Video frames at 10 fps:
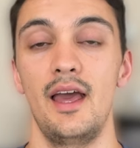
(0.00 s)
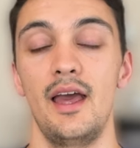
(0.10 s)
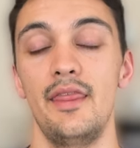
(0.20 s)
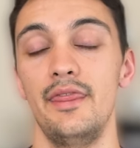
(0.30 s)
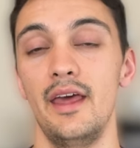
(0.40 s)

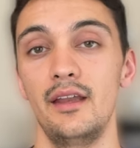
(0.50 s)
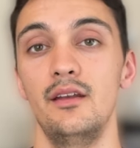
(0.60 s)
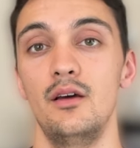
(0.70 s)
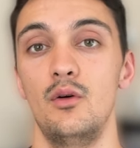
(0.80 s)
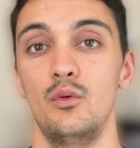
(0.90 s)
and
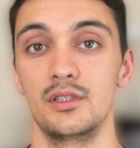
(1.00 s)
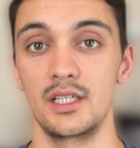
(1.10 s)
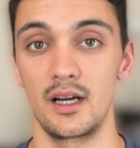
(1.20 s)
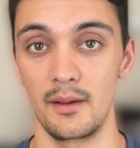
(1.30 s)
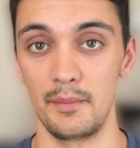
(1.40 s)
then we'll
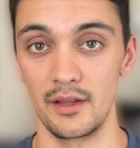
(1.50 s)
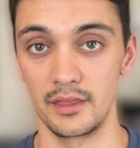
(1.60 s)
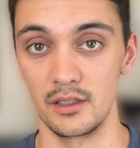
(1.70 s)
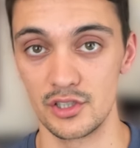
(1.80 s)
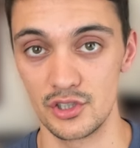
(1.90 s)
talk about
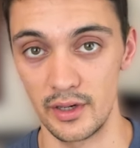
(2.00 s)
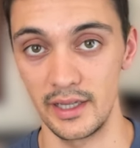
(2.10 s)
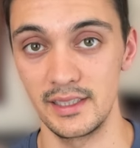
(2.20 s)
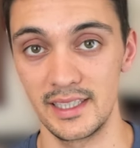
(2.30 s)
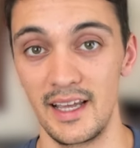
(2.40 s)
their
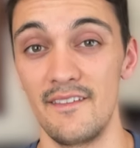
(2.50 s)
strengths.